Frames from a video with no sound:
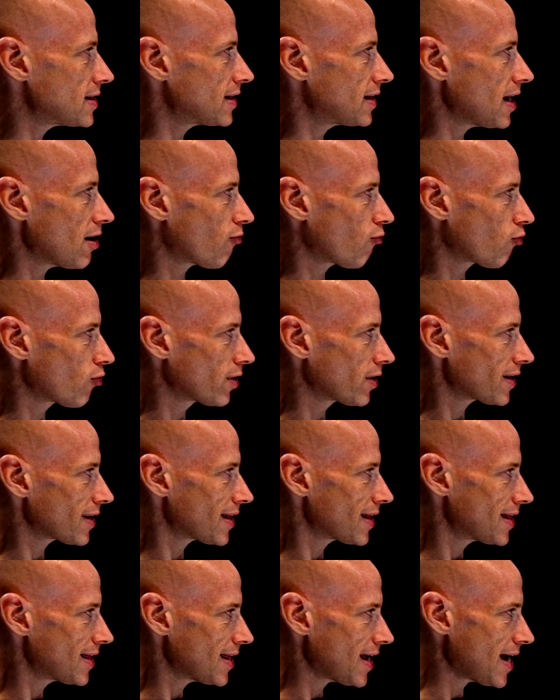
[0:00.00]
different
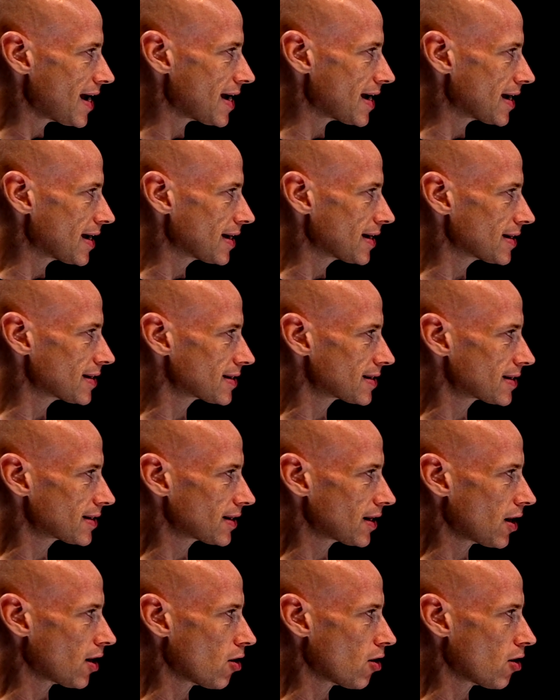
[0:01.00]
things